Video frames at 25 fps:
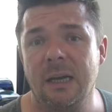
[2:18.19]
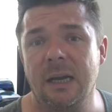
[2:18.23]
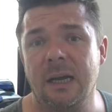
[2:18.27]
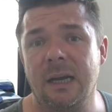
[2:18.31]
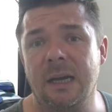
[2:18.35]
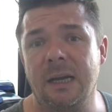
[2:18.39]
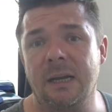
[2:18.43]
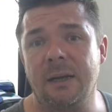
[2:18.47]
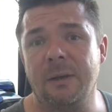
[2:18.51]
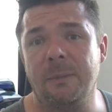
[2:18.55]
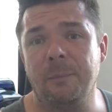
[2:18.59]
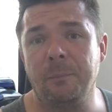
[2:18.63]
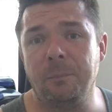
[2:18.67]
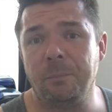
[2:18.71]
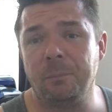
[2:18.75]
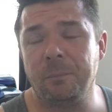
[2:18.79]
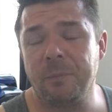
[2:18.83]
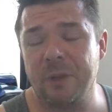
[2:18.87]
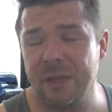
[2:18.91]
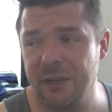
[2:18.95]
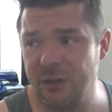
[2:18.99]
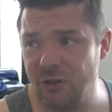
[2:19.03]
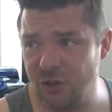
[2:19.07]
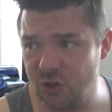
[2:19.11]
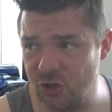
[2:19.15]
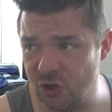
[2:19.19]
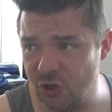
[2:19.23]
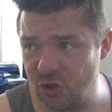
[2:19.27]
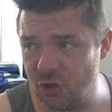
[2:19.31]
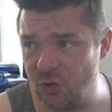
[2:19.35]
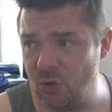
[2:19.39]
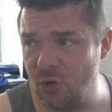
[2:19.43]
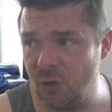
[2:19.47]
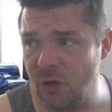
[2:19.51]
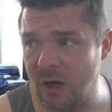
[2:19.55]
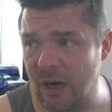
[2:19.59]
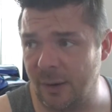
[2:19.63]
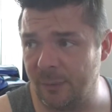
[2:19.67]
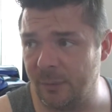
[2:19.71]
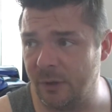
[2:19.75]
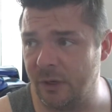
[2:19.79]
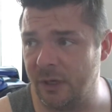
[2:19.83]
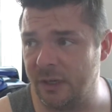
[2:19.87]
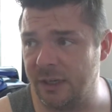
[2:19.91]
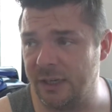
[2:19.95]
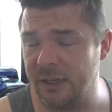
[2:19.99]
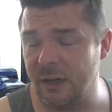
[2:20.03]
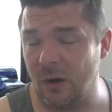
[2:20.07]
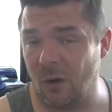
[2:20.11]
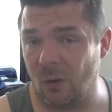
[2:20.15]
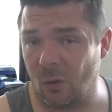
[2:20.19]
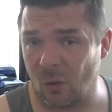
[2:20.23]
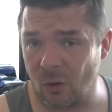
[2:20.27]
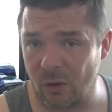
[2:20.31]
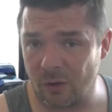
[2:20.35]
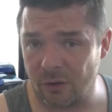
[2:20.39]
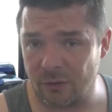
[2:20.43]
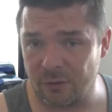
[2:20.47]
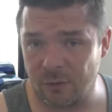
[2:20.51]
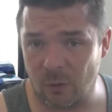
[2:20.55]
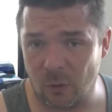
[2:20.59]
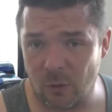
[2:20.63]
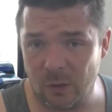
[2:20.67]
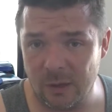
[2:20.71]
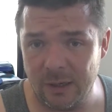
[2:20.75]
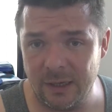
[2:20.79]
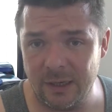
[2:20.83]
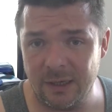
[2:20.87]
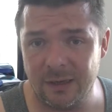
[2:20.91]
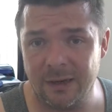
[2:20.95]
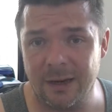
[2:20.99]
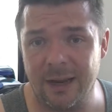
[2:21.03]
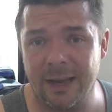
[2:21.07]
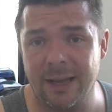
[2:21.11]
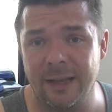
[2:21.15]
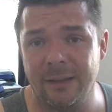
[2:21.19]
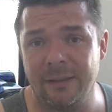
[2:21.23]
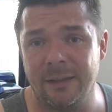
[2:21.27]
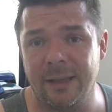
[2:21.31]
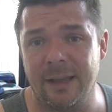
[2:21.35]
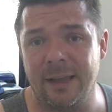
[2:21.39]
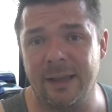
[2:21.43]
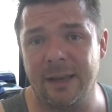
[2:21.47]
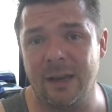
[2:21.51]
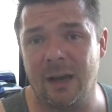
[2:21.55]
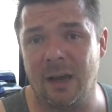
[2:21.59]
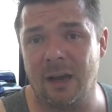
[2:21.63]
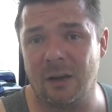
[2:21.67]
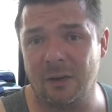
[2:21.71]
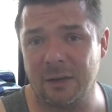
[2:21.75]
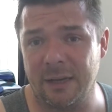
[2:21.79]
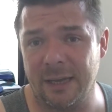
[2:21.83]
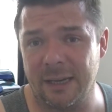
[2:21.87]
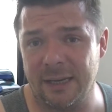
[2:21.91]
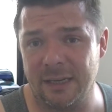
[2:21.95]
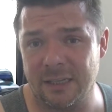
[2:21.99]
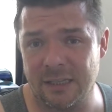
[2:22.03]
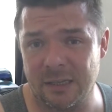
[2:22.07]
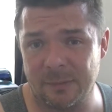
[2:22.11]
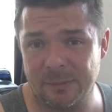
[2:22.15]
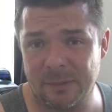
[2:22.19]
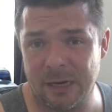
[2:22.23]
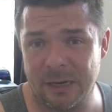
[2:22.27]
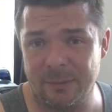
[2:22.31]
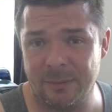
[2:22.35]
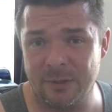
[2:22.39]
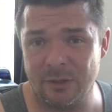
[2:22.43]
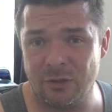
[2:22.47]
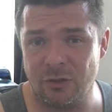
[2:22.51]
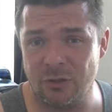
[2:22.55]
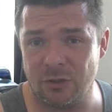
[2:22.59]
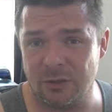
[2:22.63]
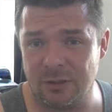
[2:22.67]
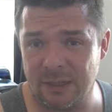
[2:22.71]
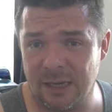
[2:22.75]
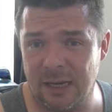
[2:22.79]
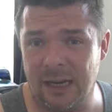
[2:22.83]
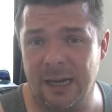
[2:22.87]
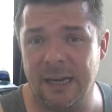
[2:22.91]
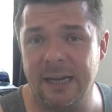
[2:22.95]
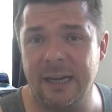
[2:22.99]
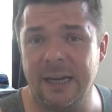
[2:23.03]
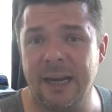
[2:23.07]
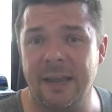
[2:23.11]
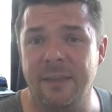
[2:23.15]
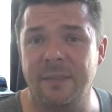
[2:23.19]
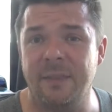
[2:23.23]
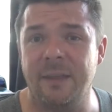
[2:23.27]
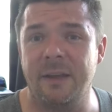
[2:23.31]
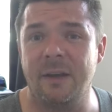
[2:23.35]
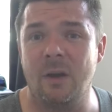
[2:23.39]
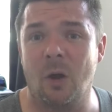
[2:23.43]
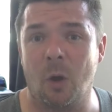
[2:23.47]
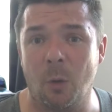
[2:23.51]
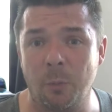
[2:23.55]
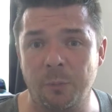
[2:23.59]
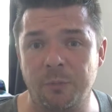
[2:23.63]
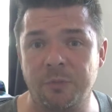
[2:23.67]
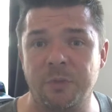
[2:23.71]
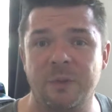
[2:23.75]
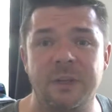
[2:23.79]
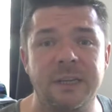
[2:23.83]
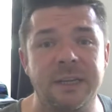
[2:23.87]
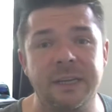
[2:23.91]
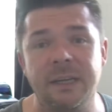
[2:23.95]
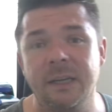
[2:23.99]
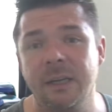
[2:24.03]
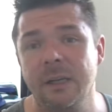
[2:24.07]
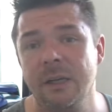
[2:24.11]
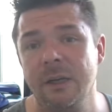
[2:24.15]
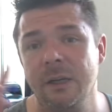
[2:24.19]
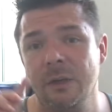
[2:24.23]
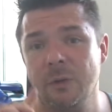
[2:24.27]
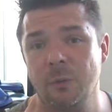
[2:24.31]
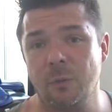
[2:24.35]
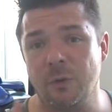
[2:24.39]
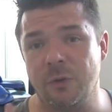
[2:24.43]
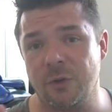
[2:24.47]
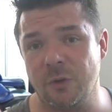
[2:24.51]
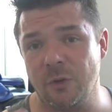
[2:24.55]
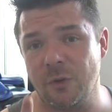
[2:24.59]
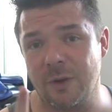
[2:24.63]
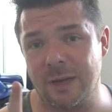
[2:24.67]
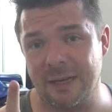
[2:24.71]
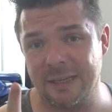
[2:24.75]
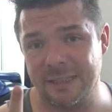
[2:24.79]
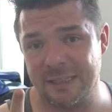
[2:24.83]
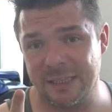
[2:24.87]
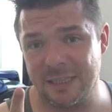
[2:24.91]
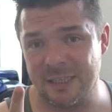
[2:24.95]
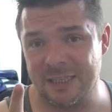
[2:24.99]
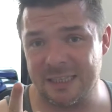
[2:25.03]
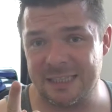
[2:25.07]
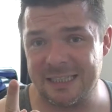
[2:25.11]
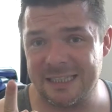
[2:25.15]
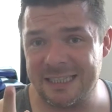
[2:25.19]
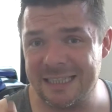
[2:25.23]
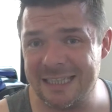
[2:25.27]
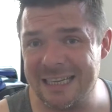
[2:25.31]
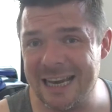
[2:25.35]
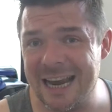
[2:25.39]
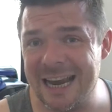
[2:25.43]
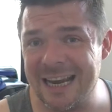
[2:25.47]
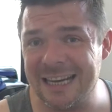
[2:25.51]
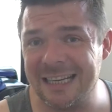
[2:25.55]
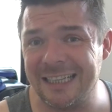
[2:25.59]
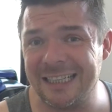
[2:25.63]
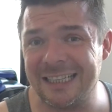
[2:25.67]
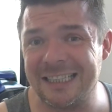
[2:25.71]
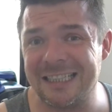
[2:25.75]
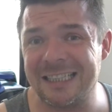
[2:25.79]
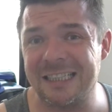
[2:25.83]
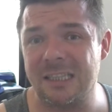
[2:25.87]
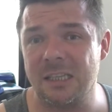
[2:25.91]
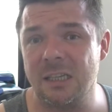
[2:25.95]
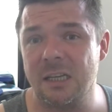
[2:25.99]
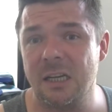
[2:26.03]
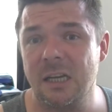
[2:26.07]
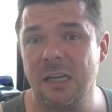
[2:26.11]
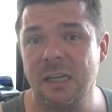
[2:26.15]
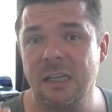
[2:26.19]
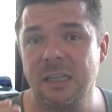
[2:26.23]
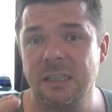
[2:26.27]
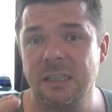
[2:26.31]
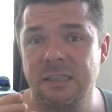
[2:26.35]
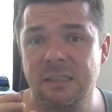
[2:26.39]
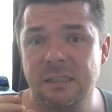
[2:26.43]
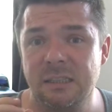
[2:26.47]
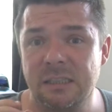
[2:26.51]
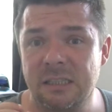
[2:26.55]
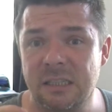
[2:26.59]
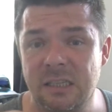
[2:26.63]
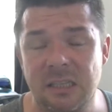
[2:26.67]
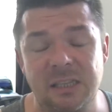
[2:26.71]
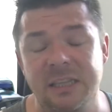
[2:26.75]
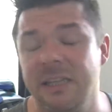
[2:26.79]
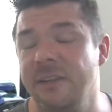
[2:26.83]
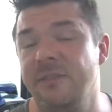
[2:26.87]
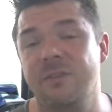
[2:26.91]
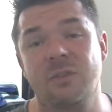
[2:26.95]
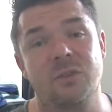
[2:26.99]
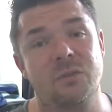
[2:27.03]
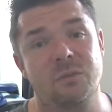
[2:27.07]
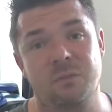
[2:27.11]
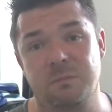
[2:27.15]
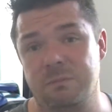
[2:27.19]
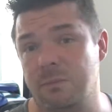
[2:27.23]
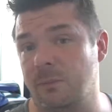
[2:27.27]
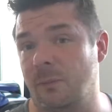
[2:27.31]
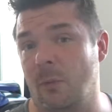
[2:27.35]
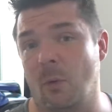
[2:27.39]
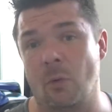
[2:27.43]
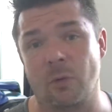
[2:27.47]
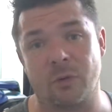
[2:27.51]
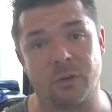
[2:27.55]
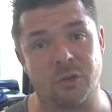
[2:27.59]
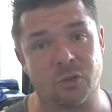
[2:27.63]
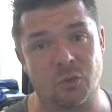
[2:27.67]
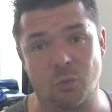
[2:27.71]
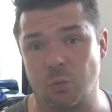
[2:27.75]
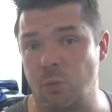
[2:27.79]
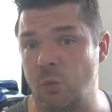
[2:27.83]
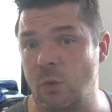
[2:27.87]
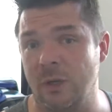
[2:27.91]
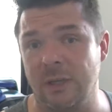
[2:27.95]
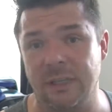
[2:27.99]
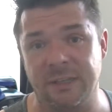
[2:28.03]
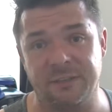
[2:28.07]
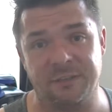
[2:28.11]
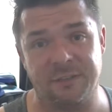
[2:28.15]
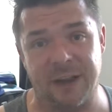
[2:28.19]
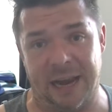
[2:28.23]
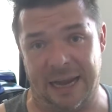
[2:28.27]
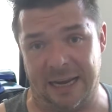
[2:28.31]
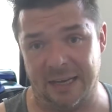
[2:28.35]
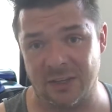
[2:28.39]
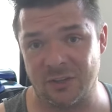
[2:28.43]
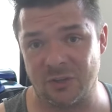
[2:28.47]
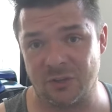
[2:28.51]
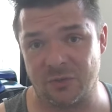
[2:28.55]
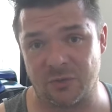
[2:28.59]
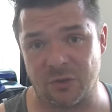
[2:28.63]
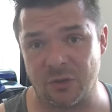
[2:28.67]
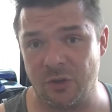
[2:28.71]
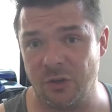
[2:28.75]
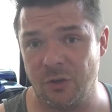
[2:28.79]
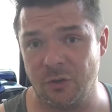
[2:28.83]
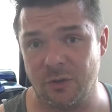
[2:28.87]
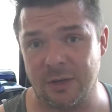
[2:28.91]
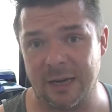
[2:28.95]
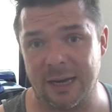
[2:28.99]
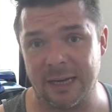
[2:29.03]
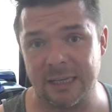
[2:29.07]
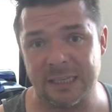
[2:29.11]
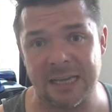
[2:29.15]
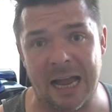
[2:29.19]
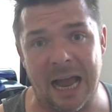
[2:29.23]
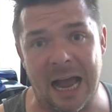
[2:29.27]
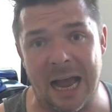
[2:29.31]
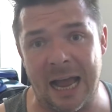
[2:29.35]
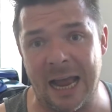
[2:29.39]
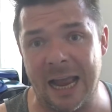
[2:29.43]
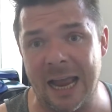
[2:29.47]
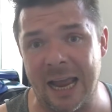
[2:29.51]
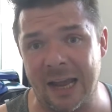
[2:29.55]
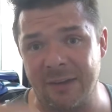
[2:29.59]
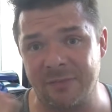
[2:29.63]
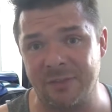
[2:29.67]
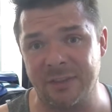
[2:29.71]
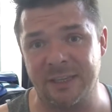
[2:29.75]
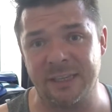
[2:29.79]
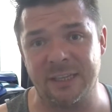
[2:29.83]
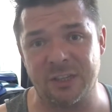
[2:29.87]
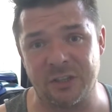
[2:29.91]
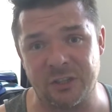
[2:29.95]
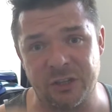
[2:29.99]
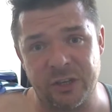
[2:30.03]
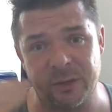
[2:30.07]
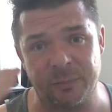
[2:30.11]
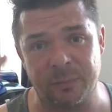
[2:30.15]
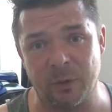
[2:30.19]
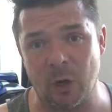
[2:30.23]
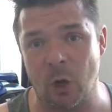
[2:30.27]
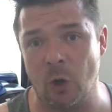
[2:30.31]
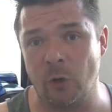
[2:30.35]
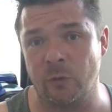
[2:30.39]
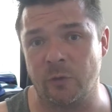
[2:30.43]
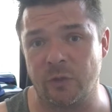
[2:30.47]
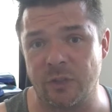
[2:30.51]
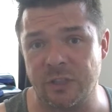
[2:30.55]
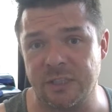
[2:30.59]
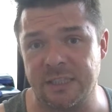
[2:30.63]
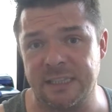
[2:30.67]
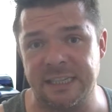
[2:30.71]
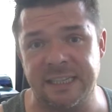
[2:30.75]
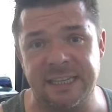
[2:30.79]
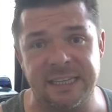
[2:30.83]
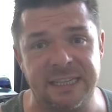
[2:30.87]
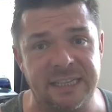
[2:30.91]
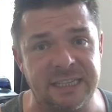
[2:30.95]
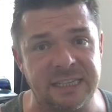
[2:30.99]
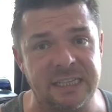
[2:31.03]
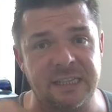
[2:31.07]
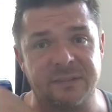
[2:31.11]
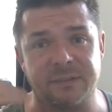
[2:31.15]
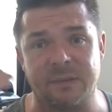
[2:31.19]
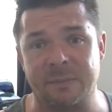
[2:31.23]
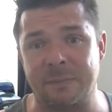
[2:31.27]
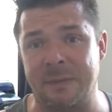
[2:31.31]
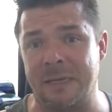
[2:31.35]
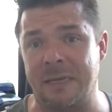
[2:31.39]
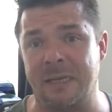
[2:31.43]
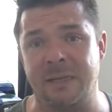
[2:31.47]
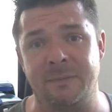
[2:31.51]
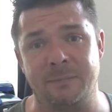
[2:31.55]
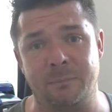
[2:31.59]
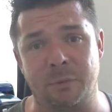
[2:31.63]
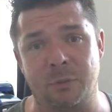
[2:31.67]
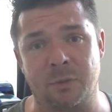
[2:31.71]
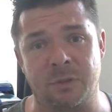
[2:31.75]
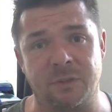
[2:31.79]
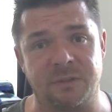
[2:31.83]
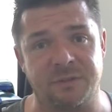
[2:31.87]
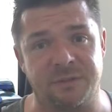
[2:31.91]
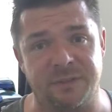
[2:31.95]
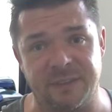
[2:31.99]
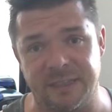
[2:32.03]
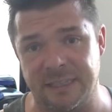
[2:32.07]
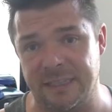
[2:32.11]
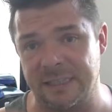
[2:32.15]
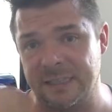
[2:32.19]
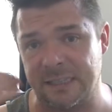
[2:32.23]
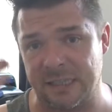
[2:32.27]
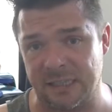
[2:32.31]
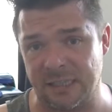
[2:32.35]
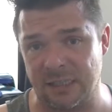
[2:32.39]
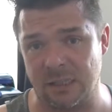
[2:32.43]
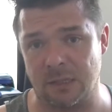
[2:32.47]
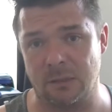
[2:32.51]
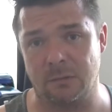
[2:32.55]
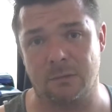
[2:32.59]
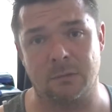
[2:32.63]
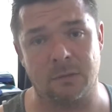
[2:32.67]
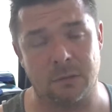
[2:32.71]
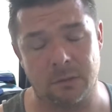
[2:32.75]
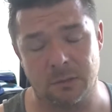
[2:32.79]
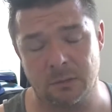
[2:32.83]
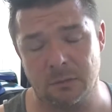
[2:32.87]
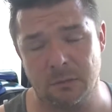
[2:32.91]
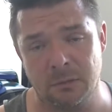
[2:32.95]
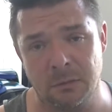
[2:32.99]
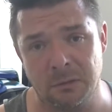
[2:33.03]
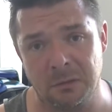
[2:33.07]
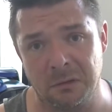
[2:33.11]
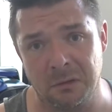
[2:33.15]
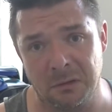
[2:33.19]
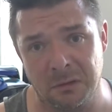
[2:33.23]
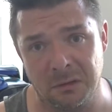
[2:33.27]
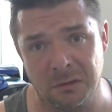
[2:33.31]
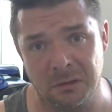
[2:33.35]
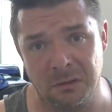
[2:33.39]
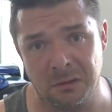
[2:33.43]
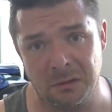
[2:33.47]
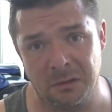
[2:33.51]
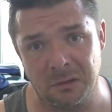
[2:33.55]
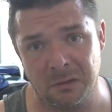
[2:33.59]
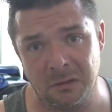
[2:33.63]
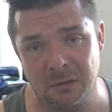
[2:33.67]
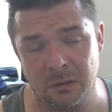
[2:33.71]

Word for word: Um, in June, I'm going to need to order for it, and then I'll get it sometime in July, and then hopefully with you guys in the states, Sleefs orders really fast for you guys. I have to get it shipped overseas, I have to pay import fees, has to go through. Mm.